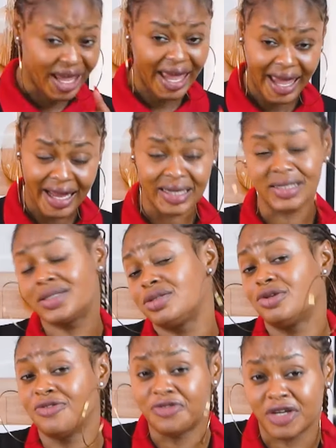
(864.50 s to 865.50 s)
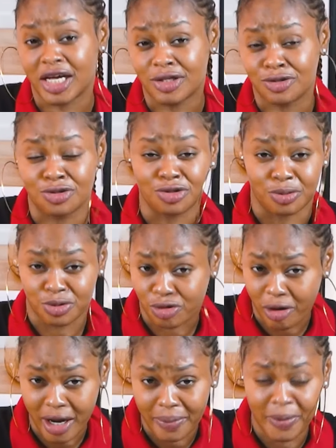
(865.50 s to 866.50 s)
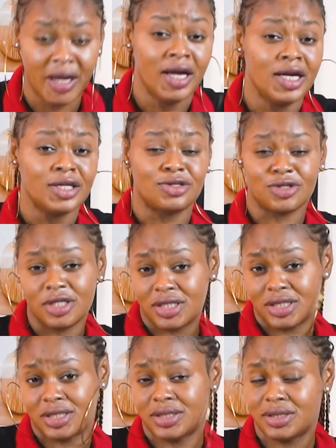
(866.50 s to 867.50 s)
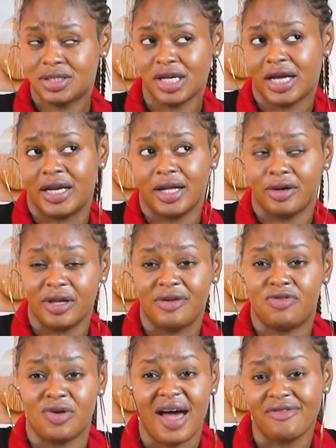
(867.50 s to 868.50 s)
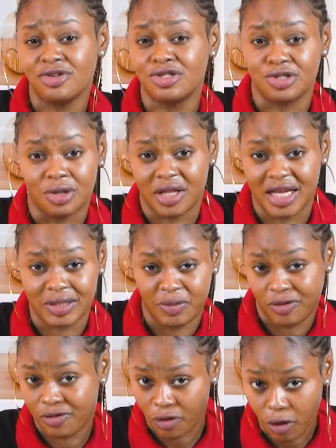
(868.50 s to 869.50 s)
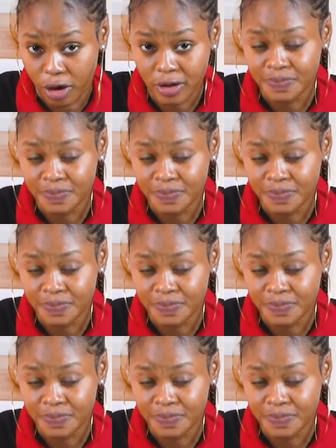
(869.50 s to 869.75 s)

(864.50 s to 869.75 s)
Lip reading: And don't forget to subscribe to this channel if you haven't done that before,